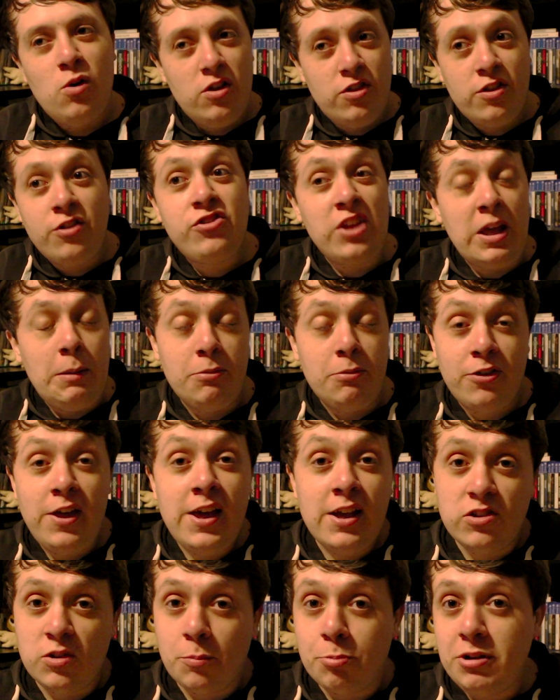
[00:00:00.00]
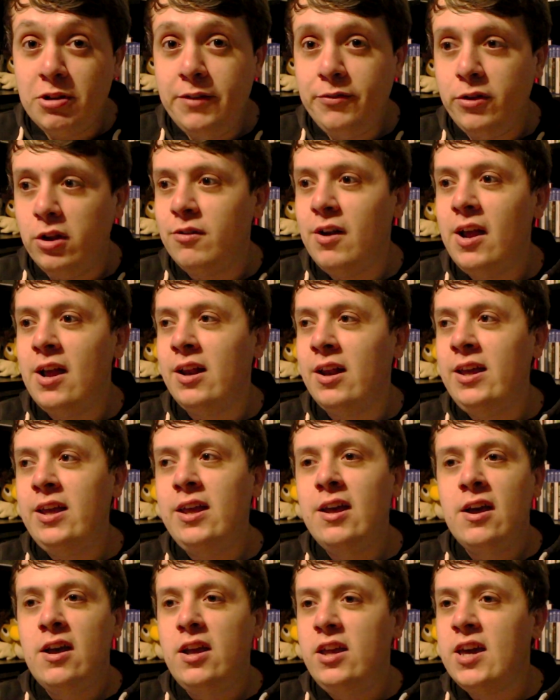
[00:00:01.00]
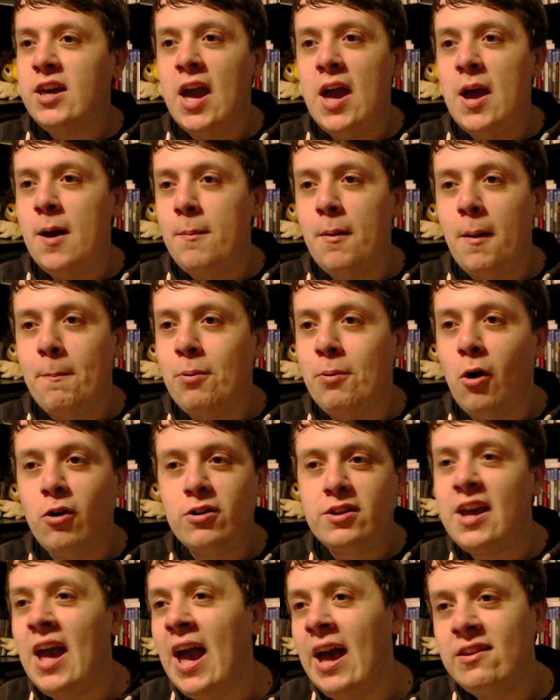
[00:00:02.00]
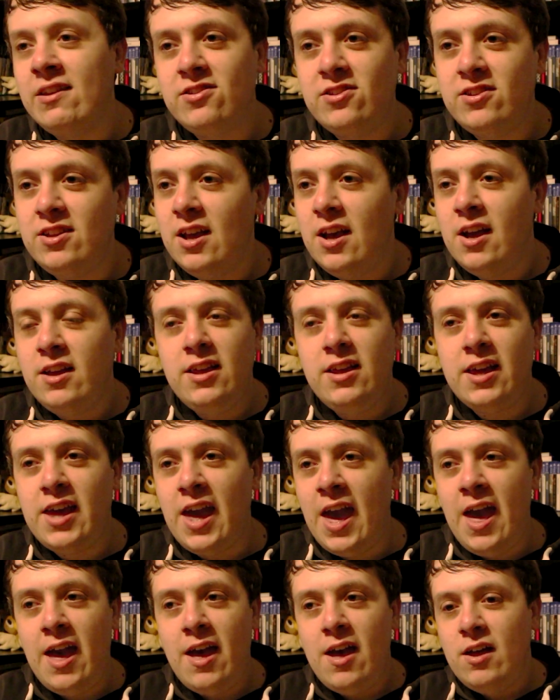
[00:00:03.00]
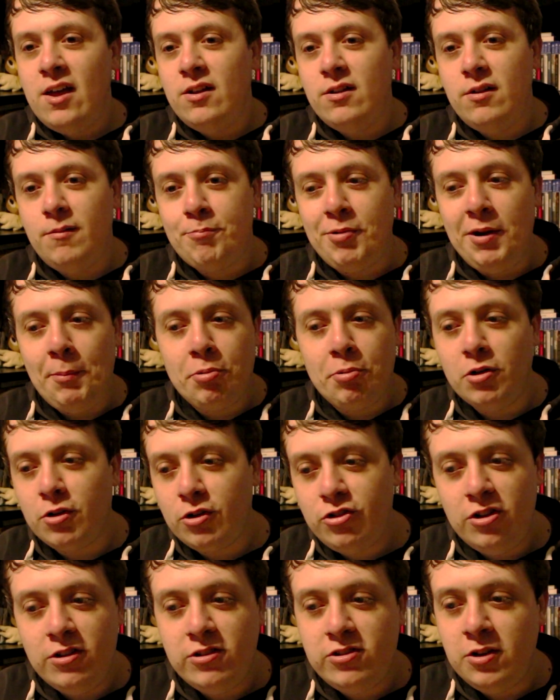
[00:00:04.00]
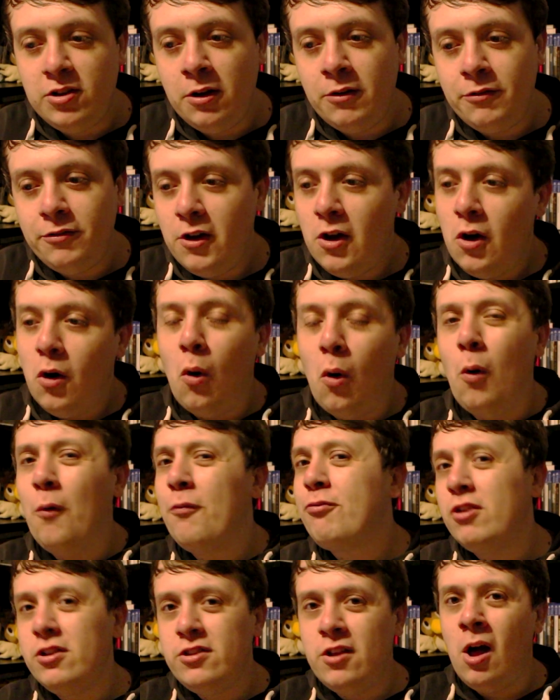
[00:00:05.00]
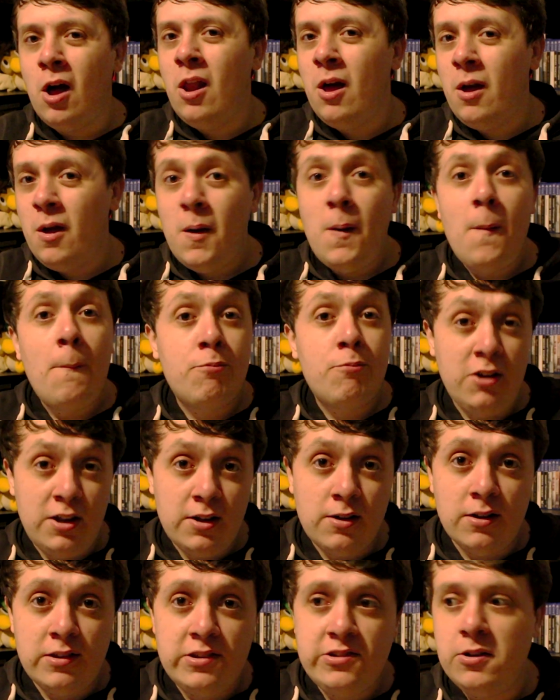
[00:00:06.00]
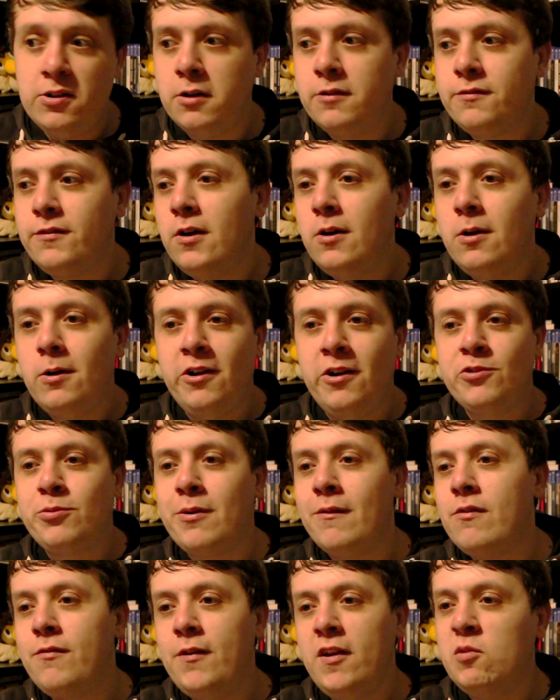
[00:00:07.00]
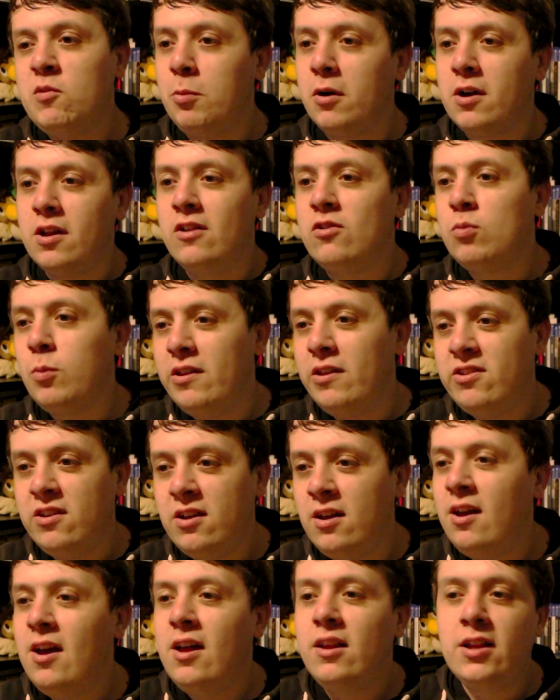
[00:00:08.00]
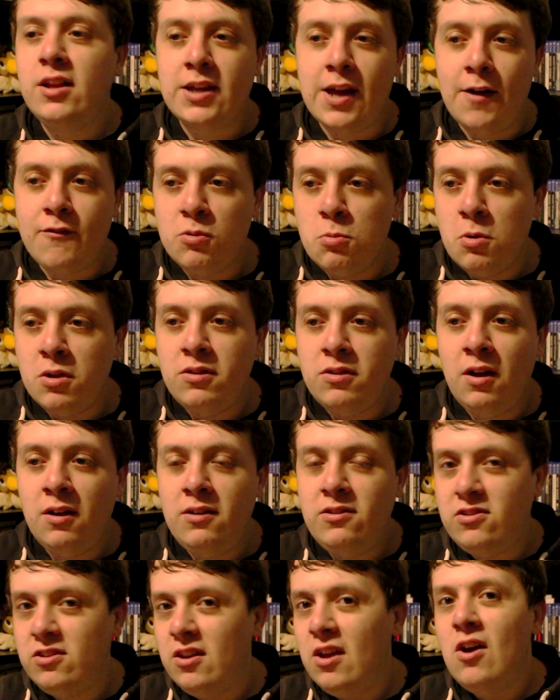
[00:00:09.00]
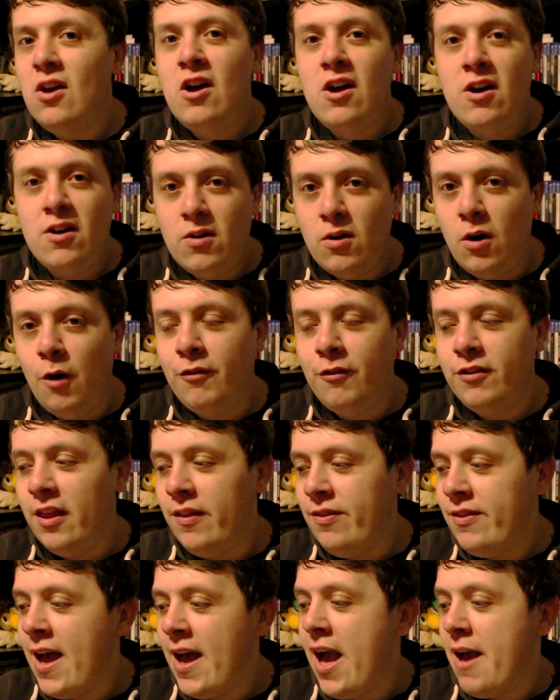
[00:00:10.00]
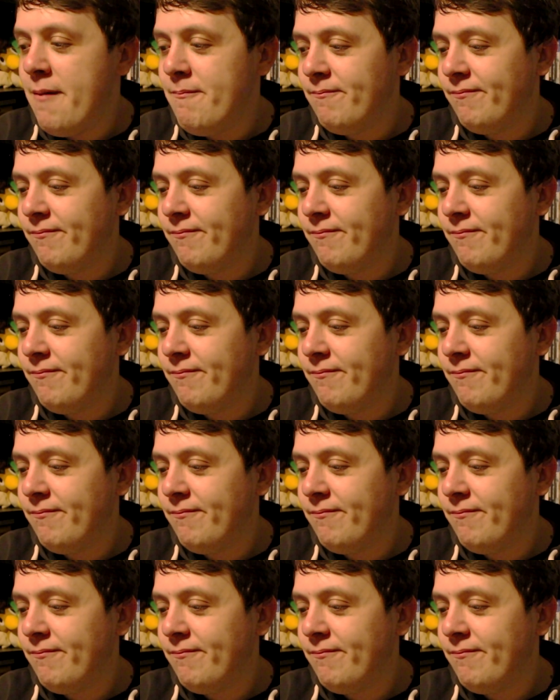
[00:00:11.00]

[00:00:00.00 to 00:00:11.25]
the same thing as a preview really, you get a podcast, you get pre-production stuff, all for $1, pretty good stuff. Also have a Facebook and a Twitter, like everyone does. Other than that,